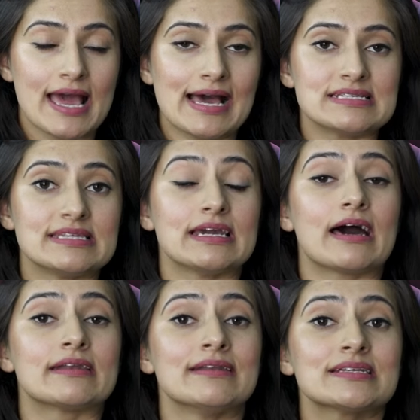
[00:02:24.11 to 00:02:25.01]
as they
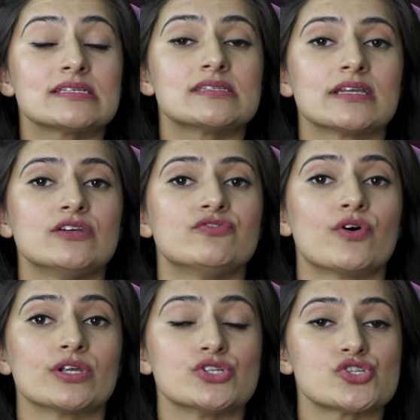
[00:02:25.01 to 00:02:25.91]
are necessary
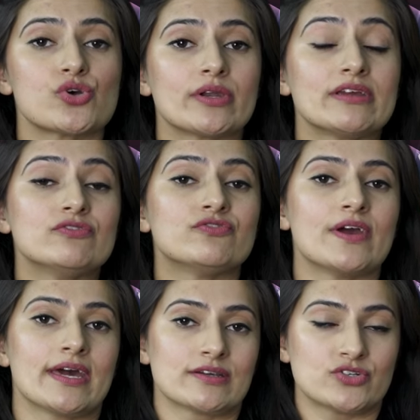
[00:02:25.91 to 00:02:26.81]
for ensuring
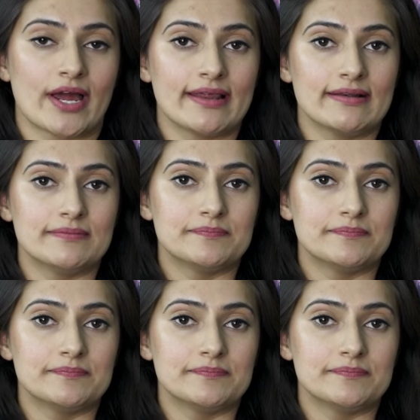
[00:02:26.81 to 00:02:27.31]
fair trial.